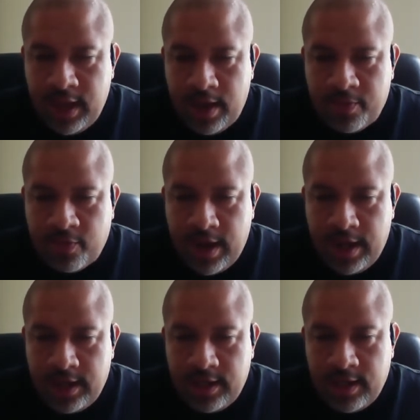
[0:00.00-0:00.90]

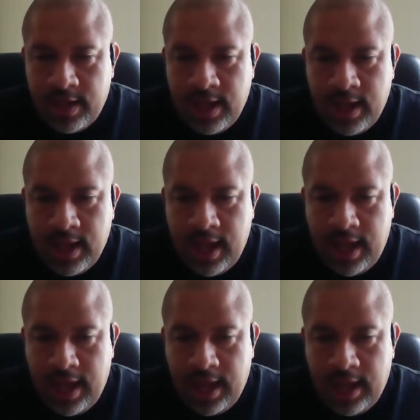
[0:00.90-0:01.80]
upgraded,
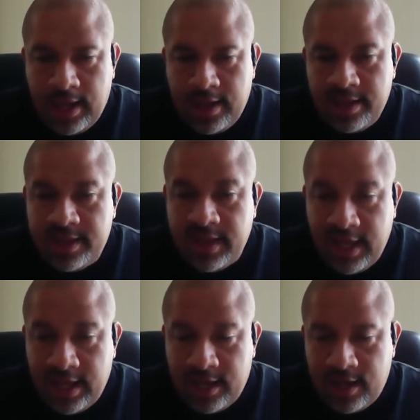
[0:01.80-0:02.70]
and
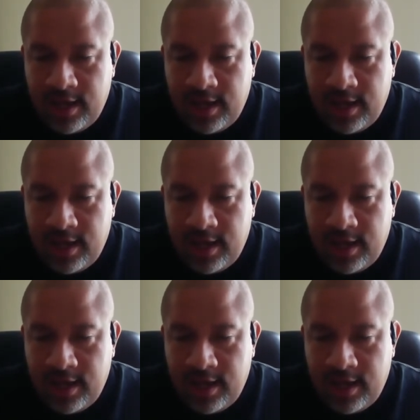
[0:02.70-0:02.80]
then